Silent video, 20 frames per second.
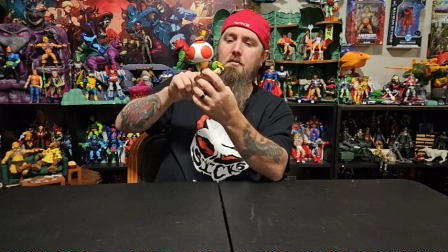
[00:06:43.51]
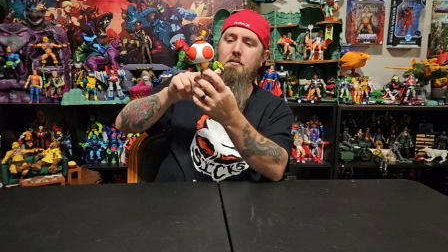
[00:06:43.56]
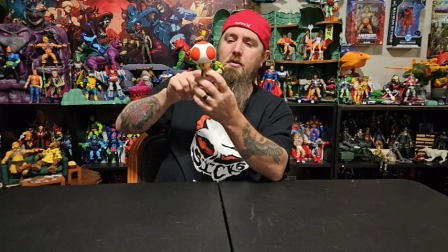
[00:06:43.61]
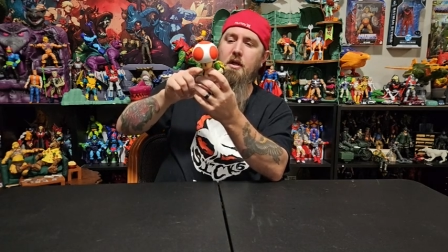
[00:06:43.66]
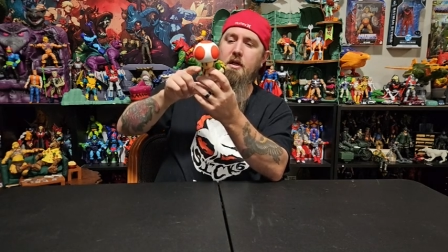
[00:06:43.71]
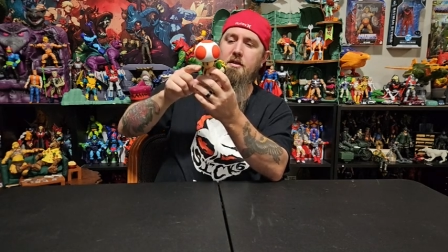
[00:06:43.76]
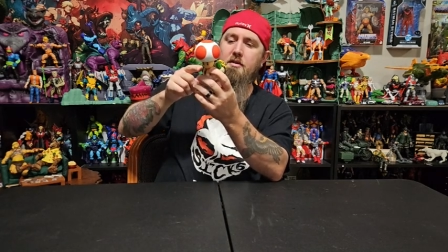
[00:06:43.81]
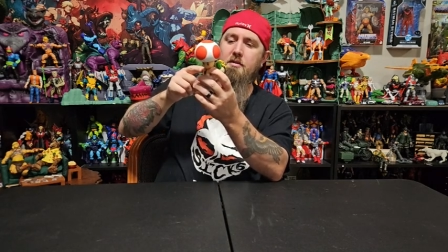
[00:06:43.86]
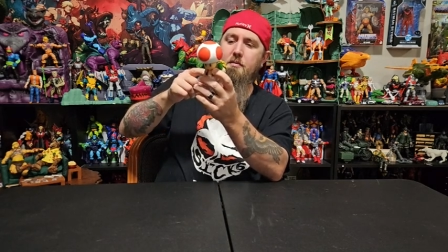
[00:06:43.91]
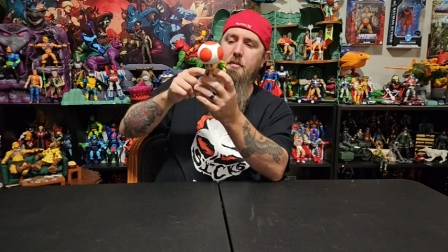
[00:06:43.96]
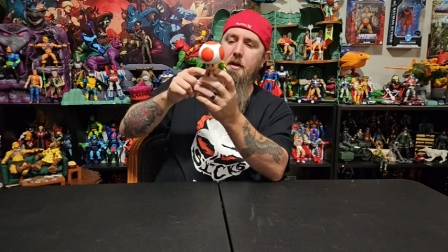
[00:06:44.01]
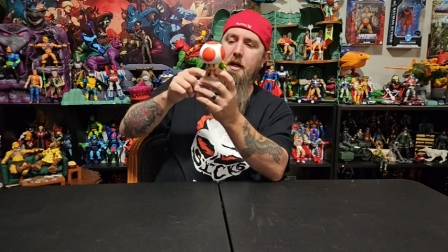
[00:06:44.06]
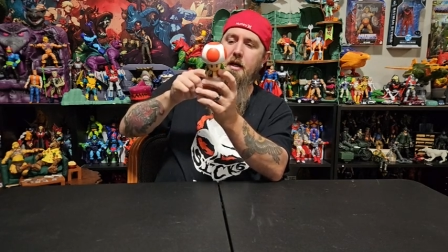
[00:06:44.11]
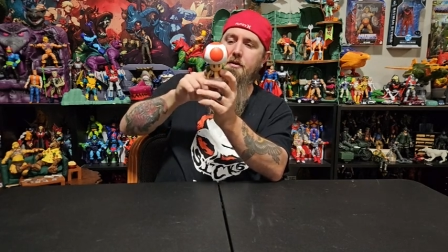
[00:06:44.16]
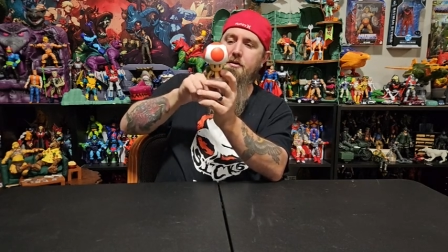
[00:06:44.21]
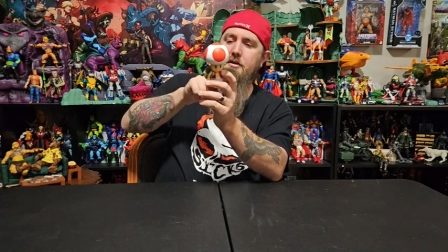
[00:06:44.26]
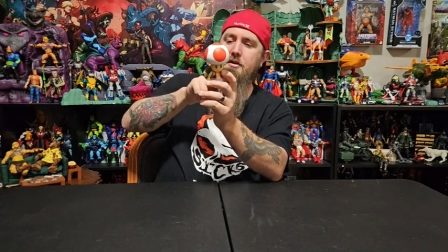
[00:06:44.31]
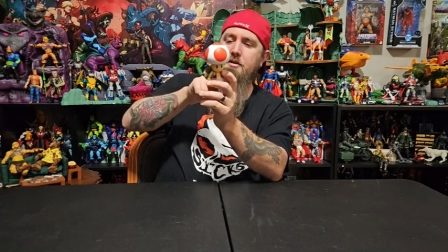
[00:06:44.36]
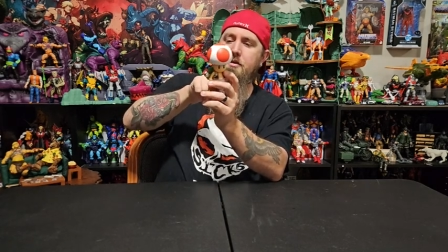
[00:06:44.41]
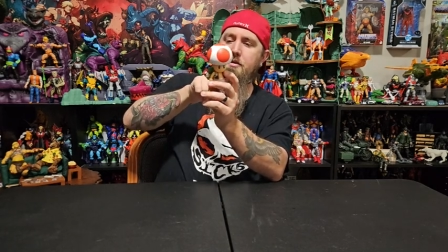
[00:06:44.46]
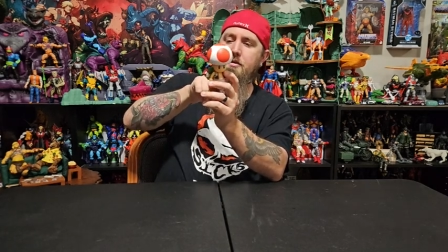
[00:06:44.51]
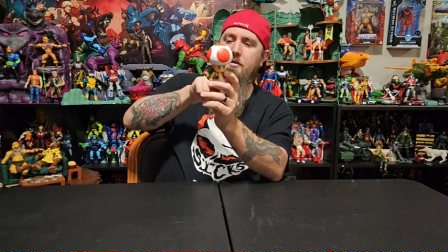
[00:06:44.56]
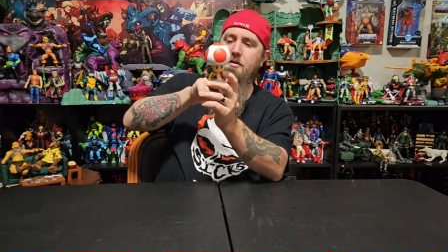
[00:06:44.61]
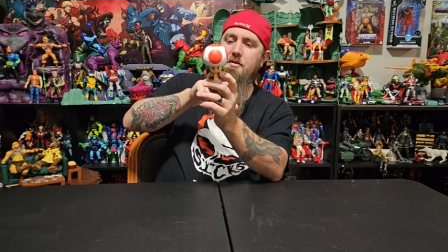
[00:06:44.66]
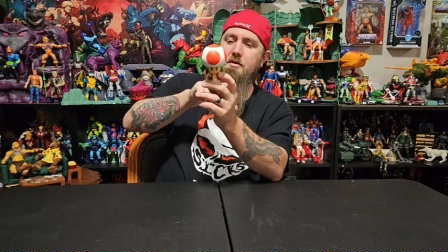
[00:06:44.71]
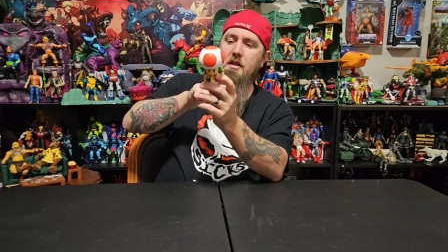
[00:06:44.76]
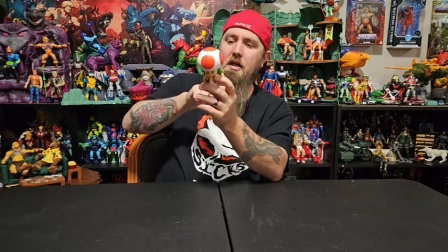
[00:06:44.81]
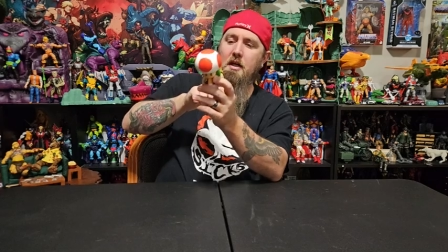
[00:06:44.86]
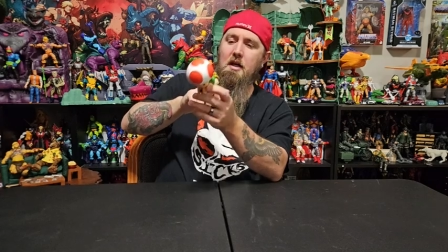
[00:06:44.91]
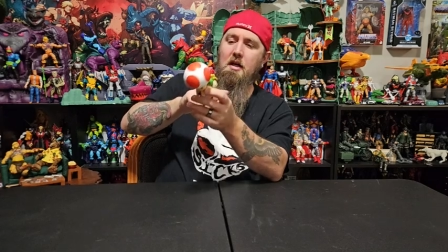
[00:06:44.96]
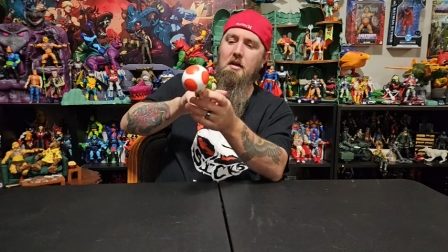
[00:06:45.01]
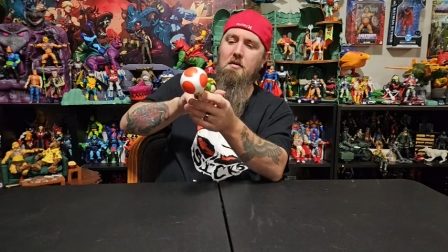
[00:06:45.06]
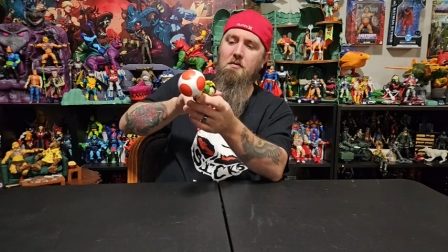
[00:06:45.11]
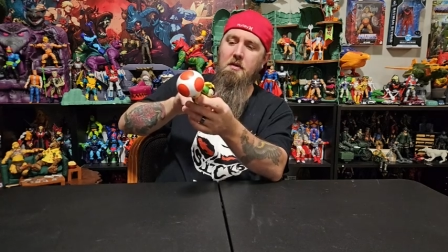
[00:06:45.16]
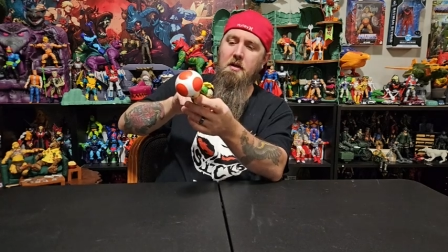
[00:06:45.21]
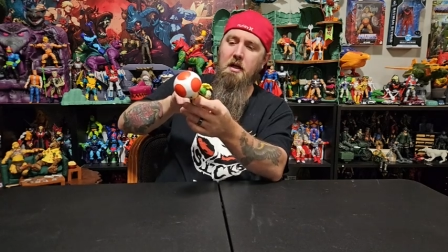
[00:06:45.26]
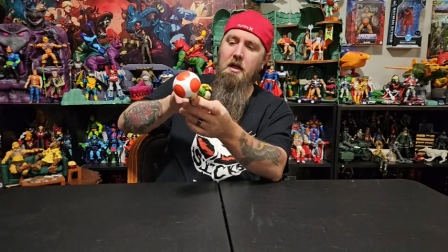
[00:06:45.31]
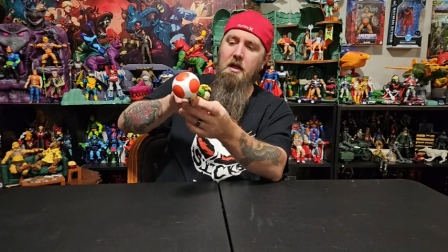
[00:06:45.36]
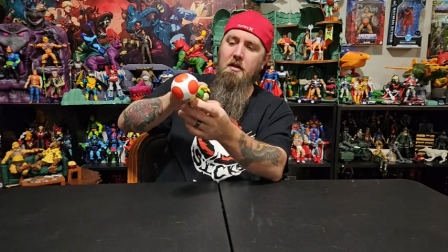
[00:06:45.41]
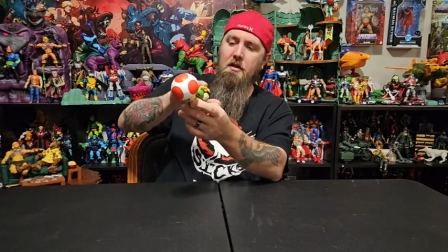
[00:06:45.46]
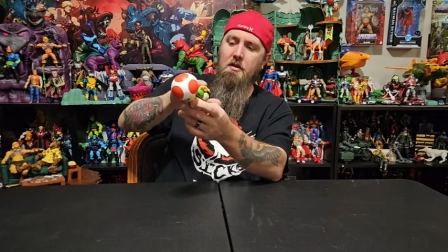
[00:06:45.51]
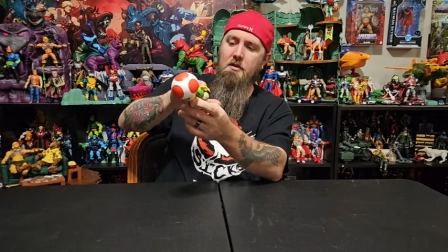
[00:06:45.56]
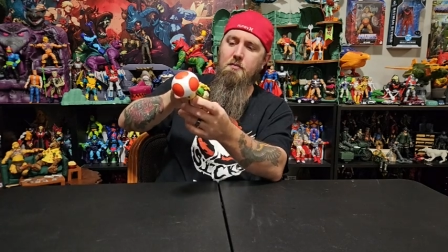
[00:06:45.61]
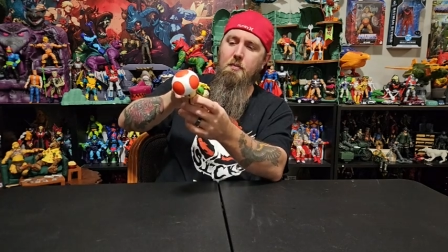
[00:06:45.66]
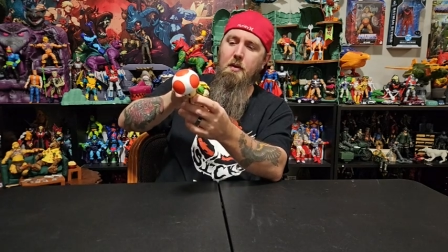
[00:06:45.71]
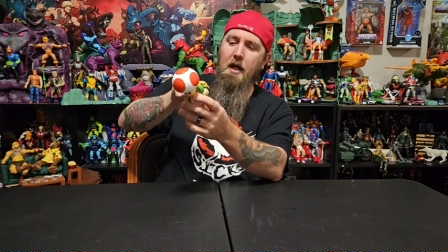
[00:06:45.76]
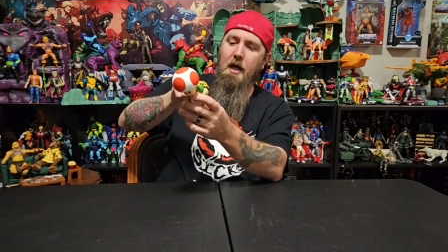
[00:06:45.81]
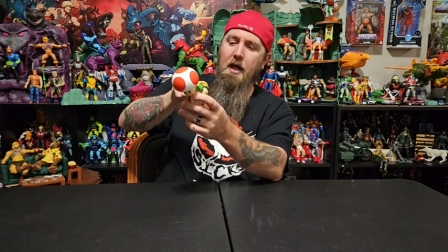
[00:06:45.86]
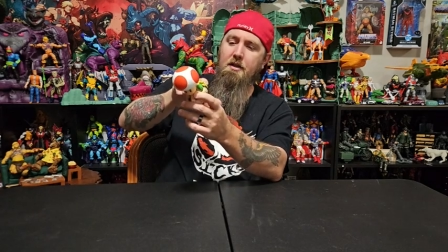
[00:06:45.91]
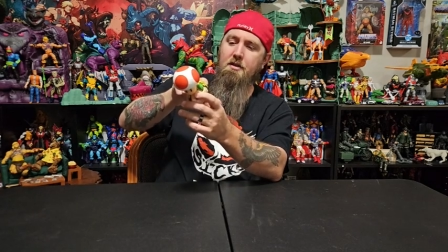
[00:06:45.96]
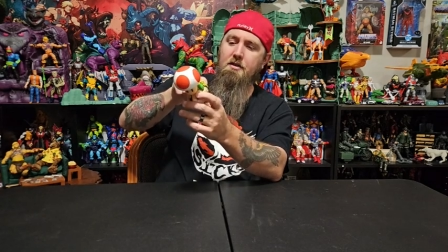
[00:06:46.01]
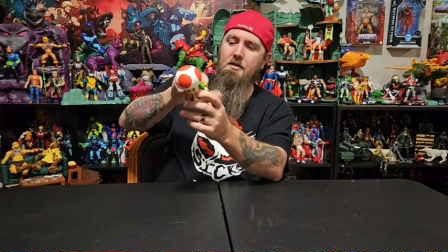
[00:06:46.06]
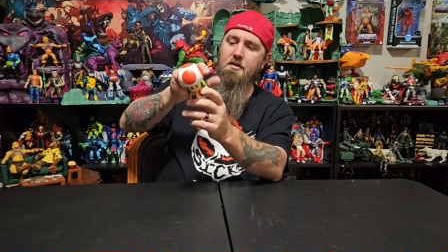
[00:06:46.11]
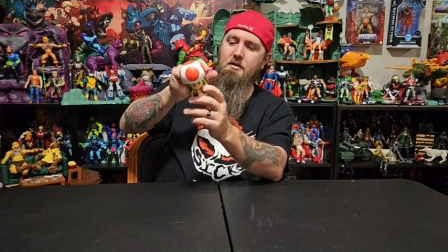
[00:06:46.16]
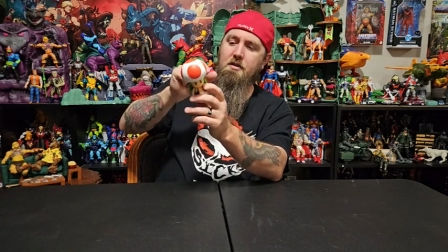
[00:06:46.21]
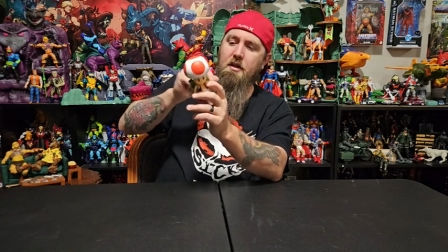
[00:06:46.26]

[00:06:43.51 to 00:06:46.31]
We got some pouches on the side. We got these patches.